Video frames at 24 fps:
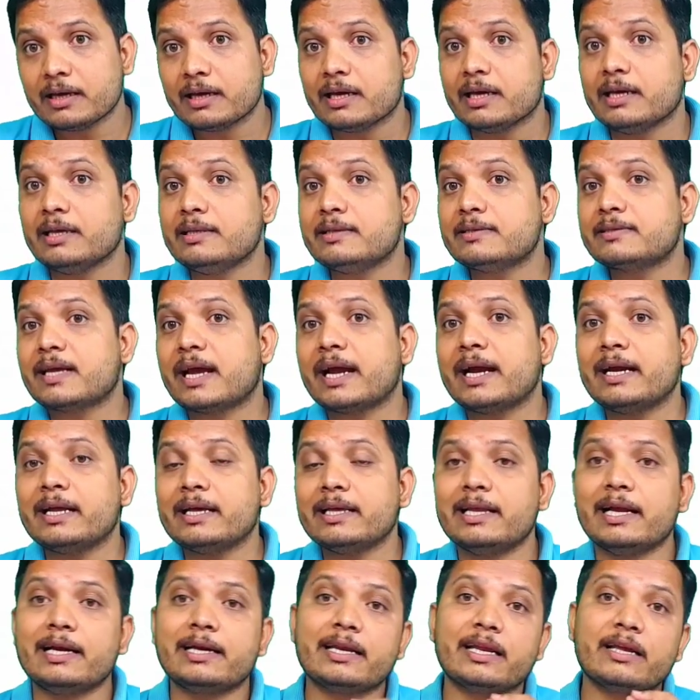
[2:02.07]
inside
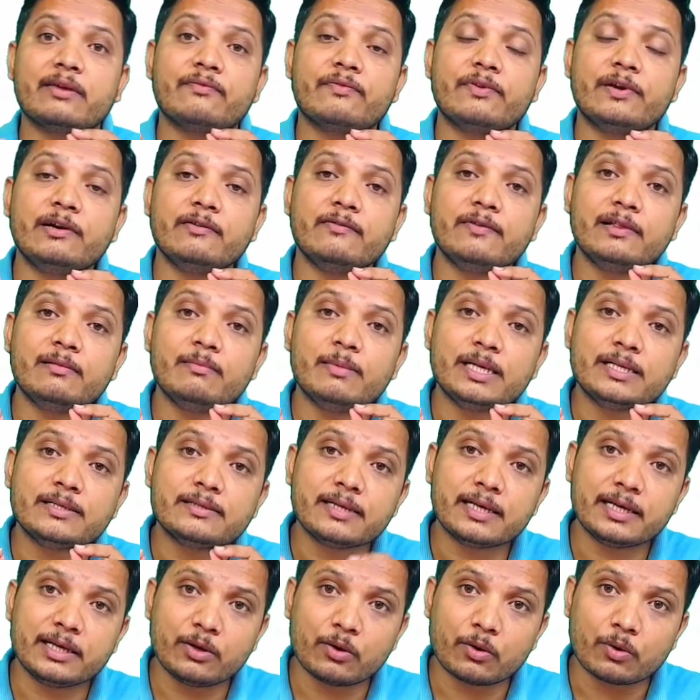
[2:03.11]
electric field will be
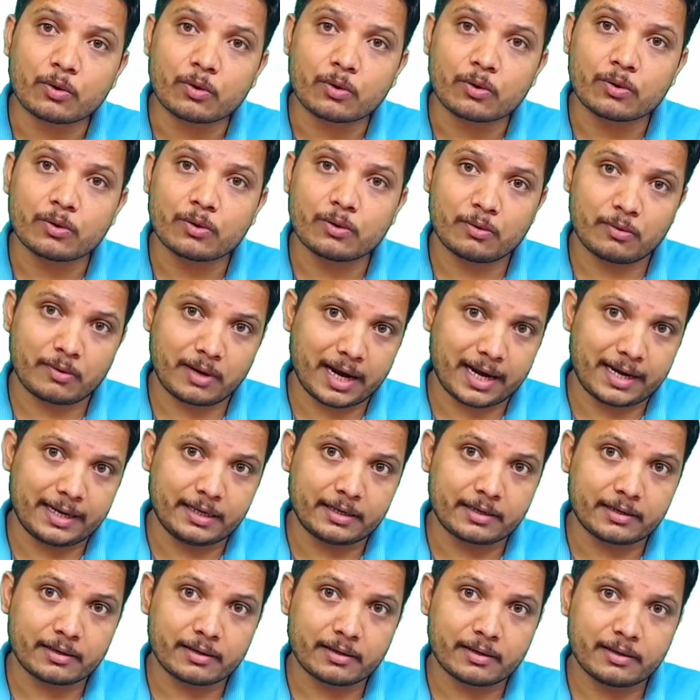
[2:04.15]
0,
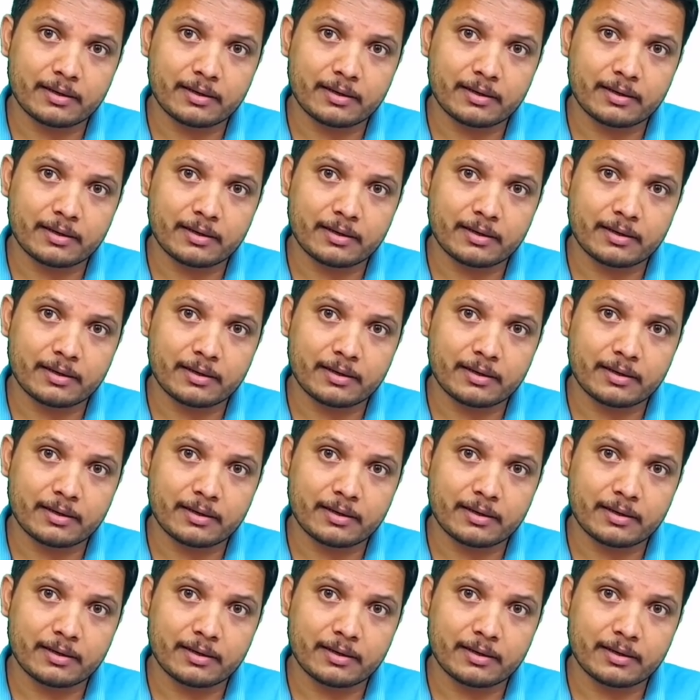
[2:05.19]
right?